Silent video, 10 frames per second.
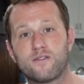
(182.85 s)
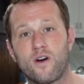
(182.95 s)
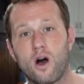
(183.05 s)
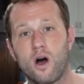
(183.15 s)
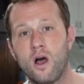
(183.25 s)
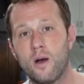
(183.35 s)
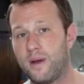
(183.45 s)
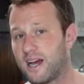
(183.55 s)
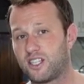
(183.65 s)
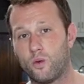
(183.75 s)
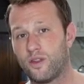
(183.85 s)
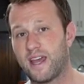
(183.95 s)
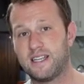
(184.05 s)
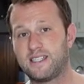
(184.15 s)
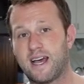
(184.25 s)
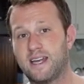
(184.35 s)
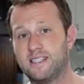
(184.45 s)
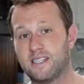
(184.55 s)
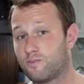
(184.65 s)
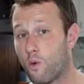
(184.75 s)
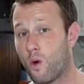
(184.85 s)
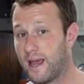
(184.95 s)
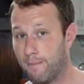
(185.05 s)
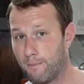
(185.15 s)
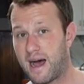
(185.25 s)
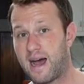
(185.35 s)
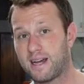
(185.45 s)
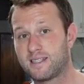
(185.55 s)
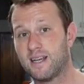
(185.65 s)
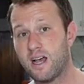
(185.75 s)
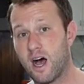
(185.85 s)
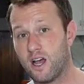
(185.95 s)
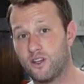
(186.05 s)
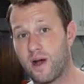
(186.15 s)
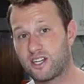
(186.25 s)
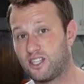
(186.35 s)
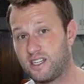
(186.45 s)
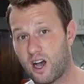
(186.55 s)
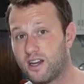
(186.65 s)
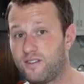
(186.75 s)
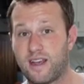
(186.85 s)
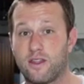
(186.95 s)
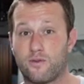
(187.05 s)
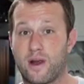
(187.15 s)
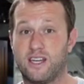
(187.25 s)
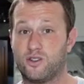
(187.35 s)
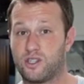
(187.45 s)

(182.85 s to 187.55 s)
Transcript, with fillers: as far, but actually what they said is it's more impact. You actually kind of get the range,